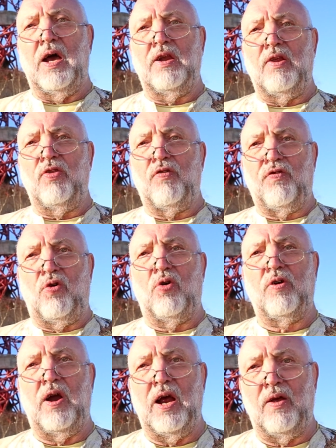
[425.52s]
and in the
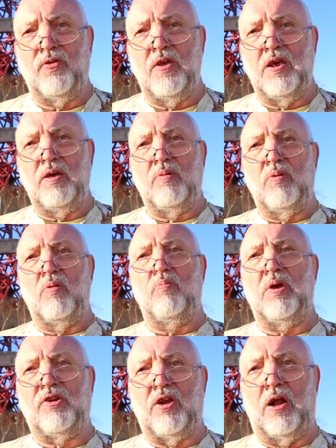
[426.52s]
foreground the
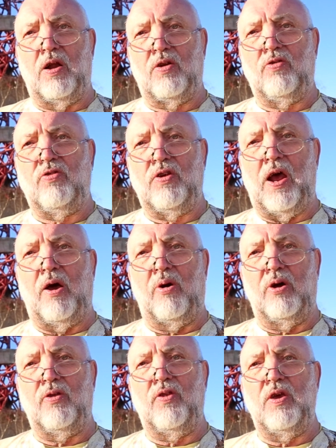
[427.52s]
Mittal
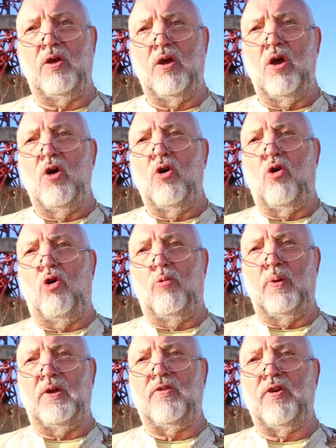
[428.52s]
Tower, the
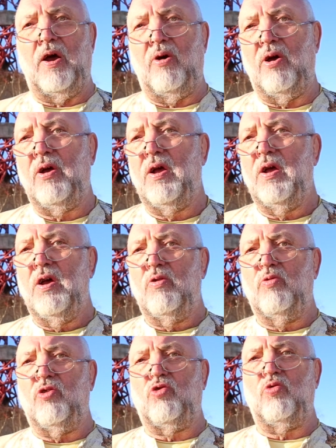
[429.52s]
orbit tower,
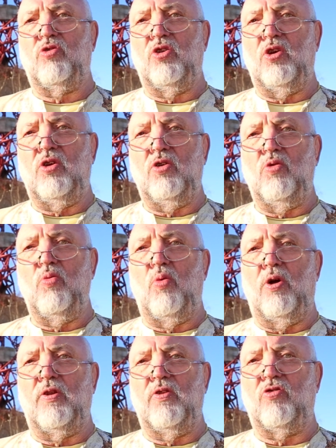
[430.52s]
which was
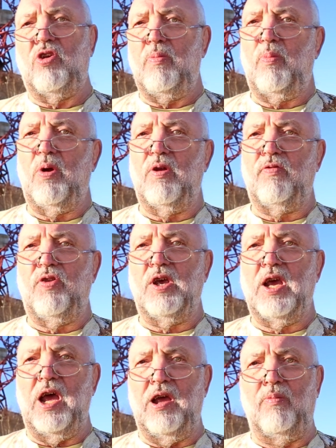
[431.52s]
one of the symbol of the
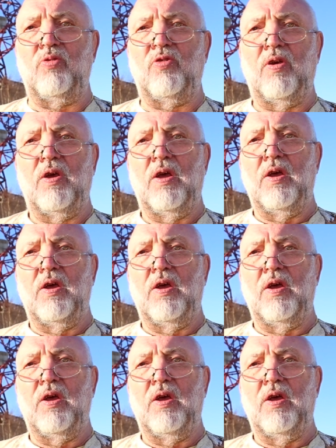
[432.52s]
Games,